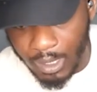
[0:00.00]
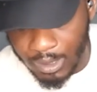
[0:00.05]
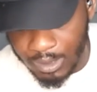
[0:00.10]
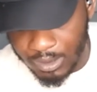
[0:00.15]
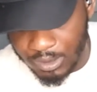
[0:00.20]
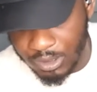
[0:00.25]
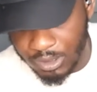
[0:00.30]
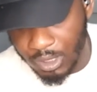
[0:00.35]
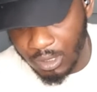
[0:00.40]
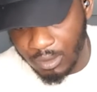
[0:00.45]

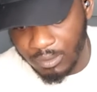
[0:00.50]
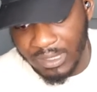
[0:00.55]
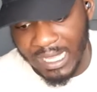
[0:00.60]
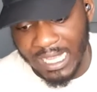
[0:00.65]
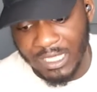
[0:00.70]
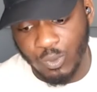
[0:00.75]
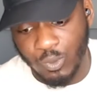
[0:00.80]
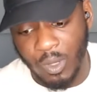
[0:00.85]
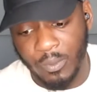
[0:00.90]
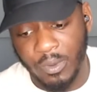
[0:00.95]
So
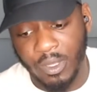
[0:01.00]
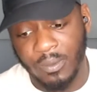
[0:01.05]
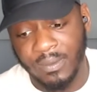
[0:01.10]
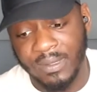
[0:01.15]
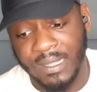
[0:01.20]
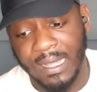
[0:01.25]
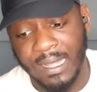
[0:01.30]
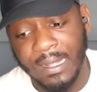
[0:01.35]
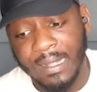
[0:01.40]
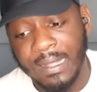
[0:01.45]
that's where we are with
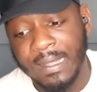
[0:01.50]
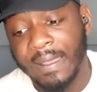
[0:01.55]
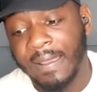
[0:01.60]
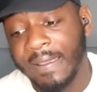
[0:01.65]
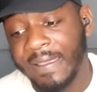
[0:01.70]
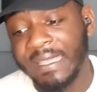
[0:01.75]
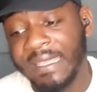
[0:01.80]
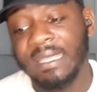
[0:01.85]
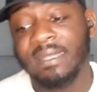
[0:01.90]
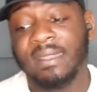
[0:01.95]
that.
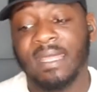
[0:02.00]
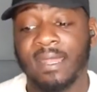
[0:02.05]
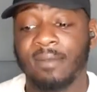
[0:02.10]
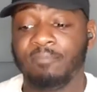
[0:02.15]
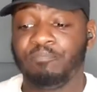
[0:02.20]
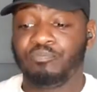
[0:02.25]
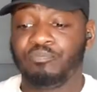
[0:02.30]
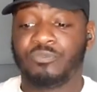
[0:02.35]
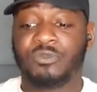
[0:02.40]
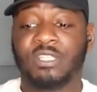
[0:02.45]
He
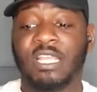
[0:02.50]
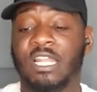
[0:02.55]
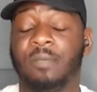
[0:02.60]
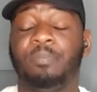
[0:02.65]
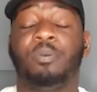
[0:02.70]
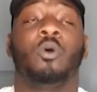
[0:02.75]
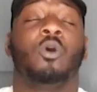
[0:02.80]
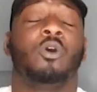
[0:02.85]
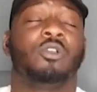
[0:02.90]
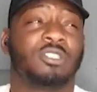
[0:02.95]
then
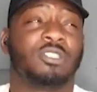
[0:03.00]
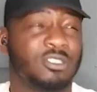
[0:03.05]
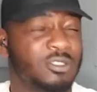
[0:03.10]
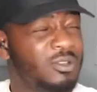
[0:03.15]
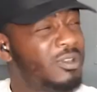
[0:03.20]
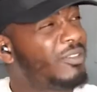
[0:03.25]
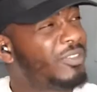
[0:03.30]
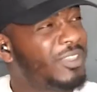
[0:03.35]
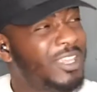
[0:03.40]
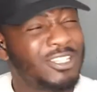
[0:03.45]
teleports
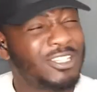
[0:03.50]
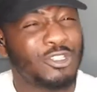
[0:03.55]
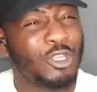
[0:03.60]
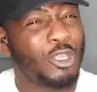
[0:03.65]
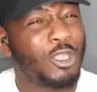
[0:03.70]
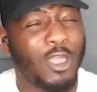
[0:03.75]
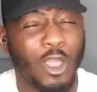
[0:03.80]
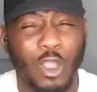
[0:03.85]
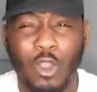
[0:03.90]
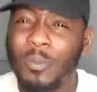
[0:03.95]
into, I think it's the
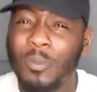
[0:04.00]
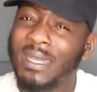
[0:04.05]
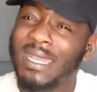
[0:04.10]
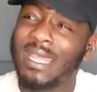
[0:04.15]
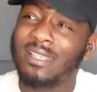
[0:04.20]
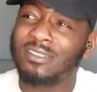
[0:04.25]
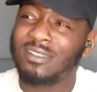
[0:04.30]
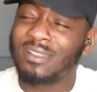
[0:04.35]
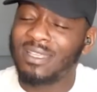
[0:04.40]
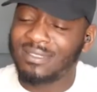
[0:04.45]
Gobi
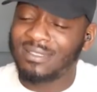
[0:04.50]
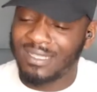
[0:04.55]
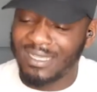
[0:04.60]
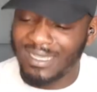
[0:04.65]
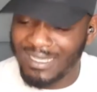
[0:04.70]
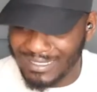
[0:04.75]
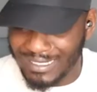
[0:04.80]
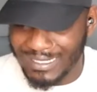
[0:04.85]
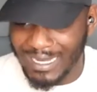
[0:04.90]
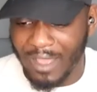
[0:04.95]
Desert, they say.
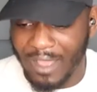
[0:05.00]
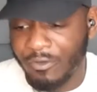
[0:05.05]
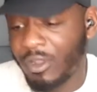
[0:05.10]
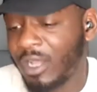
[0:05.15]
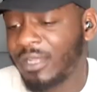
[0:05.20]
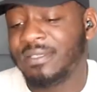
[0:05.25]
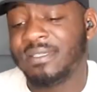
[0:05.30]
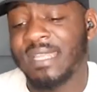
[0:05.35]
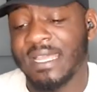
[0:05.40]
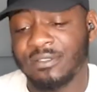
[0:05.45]
It says, I've
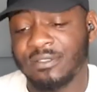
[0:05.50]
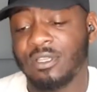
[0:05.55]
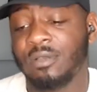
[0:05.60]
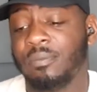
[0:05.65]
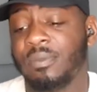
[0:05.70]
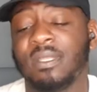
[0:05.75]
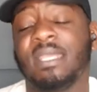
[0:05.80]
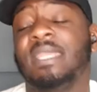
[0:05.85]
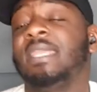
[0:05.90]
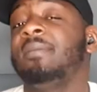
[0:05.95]
got desert,
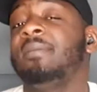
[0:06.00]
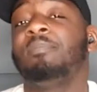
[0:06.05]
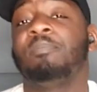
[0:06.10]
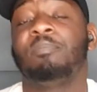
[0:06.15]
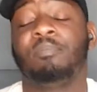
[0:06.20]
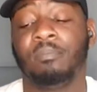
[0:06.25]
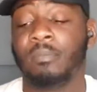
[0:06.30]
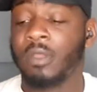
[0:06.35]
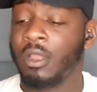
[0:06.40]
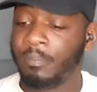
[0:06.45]
but then he
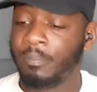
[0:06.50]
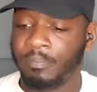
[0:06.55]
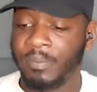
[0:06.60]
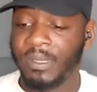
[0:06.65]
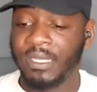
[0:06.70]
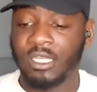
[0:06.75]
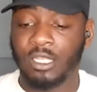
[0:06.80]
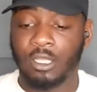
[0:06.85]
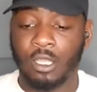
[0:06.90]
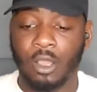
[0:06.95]

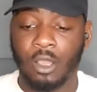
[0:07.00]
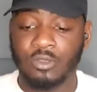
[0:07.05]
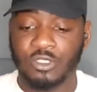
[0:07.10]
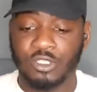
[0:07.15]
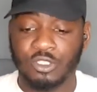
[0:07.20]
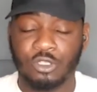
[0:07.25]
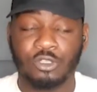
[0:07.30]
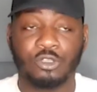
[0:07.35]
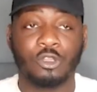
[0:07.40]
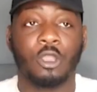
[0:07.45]
immediately goes
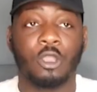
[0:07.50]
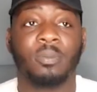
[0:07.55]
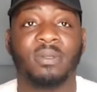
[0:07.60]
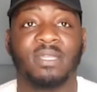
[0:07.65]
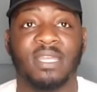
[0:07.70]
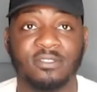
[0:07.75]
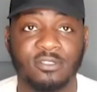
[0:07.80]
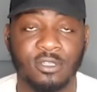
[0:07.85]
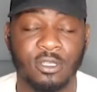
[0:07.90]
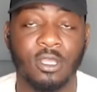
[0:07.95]
into the Gobi
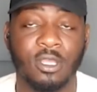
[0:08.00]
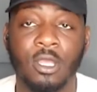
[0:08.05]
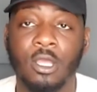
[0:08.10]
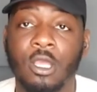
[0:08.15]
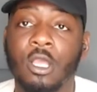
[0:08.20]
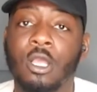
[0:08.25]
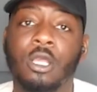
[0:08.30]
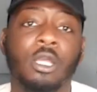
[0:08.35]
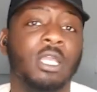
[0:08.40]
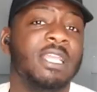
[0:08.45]
Desert.
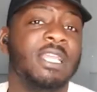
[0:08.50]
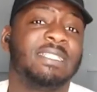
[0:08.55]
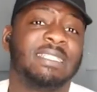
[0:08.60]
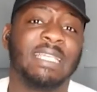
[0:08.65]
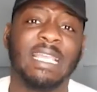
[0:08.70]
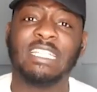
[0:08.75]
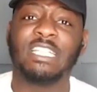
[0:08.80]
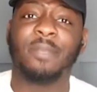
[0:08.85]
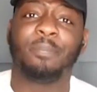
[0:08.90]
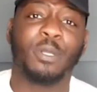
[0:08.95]
He
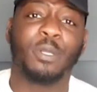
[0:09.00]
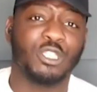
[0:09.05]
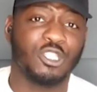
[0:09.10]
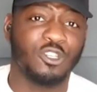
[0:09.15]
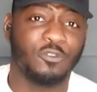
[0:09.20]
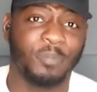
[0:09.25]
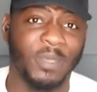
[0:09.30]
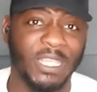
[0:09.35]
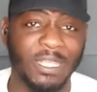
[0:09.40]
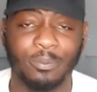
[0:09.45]
sees a bunch
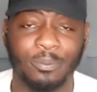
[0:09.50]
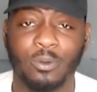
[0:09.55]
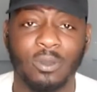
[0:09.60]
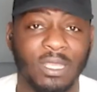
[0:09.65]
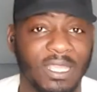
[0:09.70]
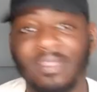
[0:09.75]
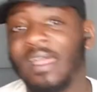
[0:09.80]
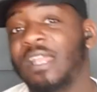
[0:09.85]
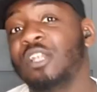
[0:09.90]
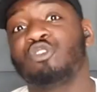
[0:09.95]
of people.
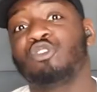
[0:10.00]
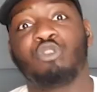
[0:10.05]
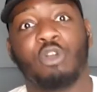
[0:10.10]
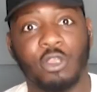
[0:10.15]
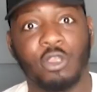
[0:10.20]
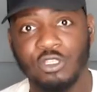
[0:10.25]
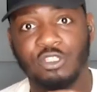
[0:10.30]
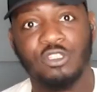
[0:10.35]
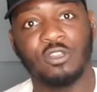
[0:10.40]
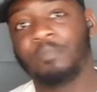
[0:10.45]
He then
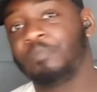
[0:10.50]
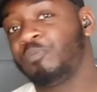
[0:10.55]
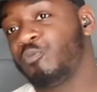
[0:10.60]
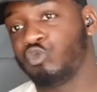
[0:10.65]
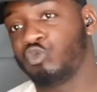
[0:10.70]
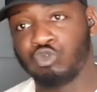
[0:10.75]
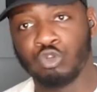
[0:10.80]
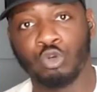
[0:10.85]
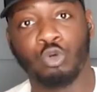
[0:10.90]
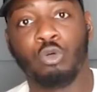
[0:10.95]
tries to
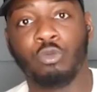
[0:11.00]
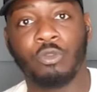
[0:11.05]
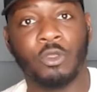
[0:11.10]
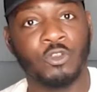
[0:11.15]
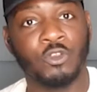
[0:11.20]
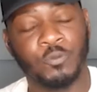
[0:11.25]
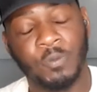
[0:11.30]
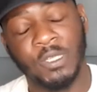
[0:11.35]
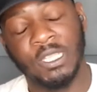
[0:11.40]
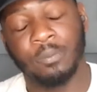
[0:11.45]
rule
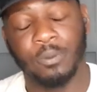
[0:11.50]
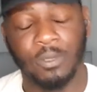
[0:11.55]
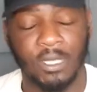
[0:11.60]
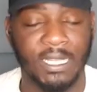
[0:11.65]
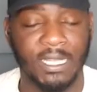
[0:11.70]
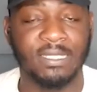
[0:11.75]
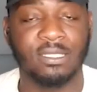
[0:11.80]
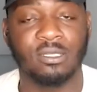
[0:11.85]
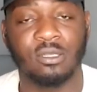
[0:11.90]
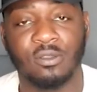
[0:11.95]
those people
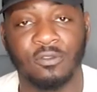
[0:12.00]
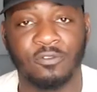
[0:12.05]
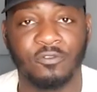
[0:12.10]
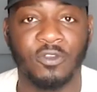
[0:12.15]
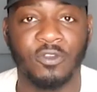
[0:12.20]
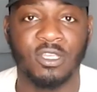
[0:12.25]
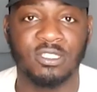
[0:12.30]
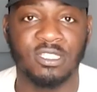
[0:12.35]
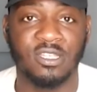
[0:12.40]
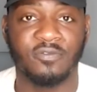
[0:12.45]
like he did in the
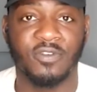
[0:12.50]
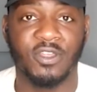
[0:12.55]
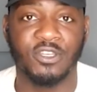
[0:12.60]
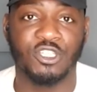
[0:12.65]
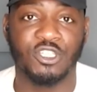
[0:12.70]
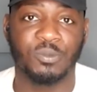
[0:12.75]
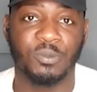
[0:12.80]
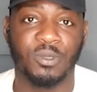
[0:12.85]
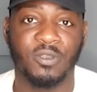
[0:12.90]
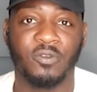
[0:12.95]
first
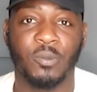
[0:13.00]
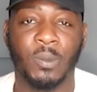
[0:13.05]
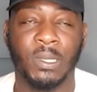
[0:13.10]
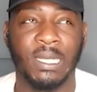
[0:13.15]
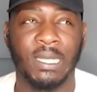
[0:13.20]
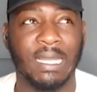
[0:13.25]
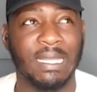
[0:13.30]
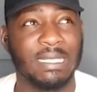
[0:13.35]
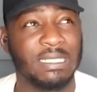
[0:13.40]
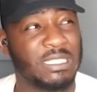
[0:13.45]
Avengers movie when
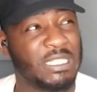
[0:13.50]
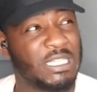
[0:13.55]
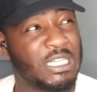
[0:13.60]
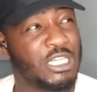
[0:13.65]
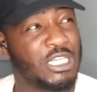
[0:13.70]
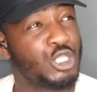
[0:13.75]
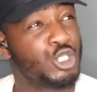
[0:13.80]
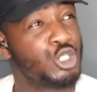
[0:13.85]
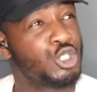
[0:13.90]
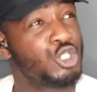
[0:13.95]
he lands
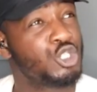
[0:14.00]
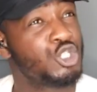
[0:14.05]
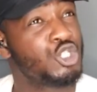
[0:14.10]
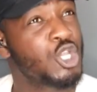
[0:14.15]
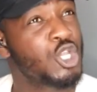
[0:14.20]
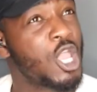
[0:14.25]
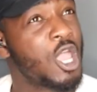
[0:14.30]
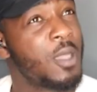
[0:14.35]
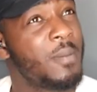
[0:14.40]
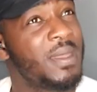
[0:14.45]
in
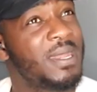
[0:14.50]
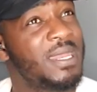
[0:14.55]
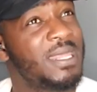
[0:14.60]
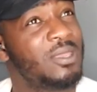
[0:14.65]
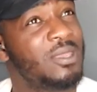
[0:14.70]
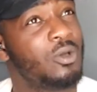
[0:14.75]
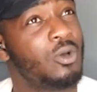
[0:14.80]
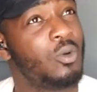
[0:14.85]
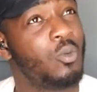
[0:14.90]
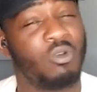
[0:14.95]
Germany
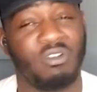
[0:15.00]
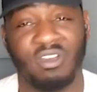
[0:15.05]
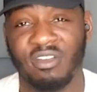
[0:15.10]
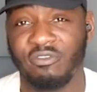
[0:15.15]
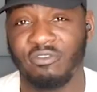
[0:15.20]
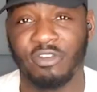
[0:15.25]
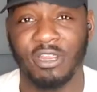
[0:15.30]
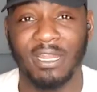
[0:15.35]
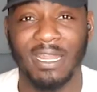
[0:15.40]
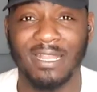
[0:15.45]
or
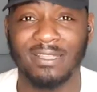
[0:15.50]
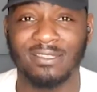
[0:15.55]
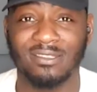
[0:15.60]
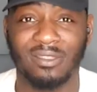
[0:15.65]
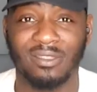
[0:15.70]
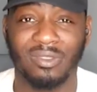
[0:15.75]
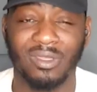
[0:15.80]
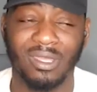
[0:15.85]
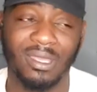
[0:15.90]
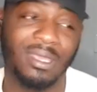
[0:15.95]
wherever he lands, I
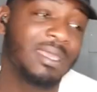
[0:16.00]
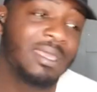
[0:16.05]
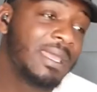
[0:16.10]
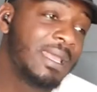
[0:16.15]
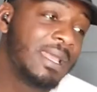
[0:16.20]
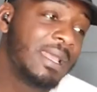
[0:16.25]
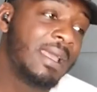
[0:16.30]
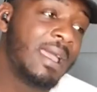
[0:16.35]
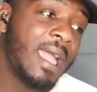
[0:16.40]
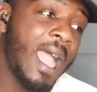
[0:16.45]
think.
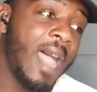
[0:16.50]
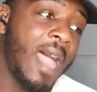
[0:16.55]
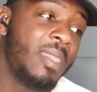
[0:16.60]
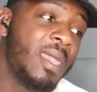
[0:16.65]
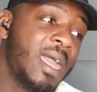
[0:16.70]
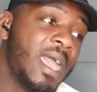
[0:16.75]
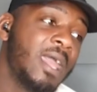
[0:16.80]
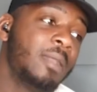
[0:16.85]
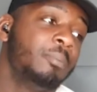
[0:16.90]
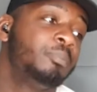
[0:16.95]
And
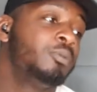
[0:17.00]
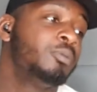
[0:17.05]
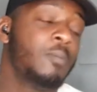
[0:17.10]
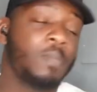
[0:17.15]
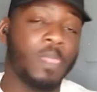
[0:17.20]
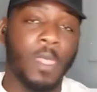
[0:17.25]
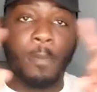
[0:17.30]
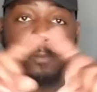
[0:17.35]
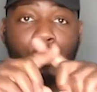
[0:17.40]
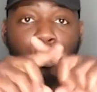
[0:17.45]
then,
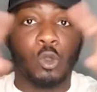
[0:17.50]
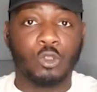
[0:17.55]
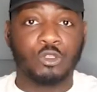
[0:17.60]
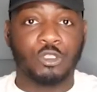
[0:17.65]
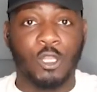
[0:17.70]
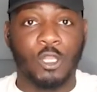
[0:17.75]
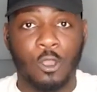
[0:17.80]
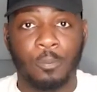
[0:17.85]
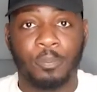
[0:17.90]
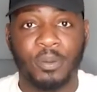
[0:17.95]
boom, a
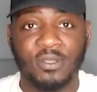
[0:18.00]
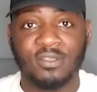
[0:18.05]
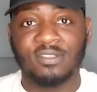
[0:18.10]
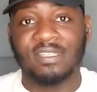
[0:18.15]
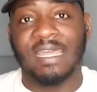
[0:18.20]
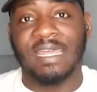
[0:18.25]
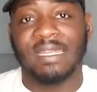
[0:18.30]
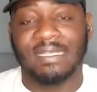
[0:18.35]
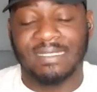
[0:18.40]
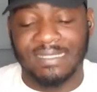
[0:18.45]
portal opens
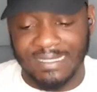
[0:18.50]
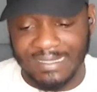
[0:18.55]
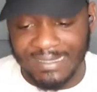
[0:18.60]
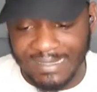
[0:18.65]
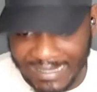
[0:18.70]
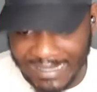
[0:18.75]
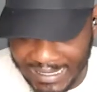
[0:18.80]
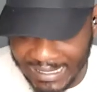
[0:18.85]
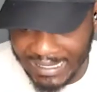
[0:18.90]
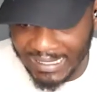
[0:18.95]
and it's the
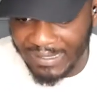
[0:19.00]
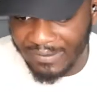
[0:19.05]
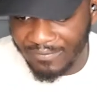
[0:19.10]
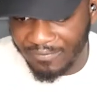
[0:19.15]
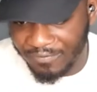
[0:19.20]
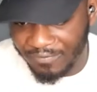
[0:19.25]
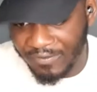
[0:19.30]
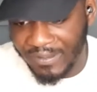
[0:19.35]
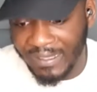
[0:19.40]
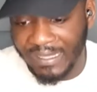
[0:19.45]

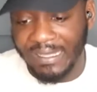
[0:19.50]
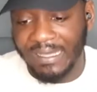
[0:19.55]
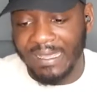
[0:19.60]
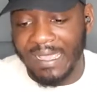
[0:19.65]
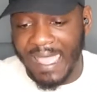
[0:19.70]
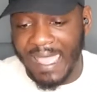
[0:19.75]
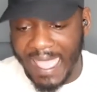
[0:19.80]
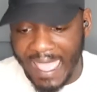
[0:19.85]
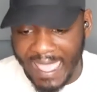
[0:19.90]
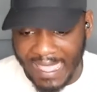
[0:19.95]

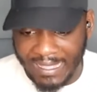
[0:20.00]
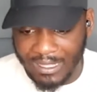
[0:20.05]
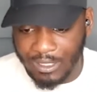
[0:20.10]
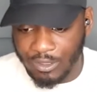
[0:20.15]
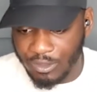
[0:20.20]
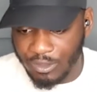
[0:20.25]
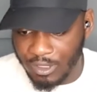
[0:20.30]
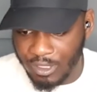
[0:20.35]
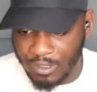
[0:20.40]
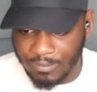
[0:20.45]

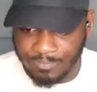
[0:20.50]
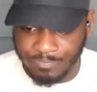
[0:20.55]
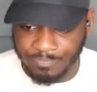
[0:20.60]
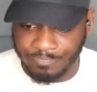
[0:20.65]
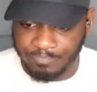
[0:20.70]
TVA, the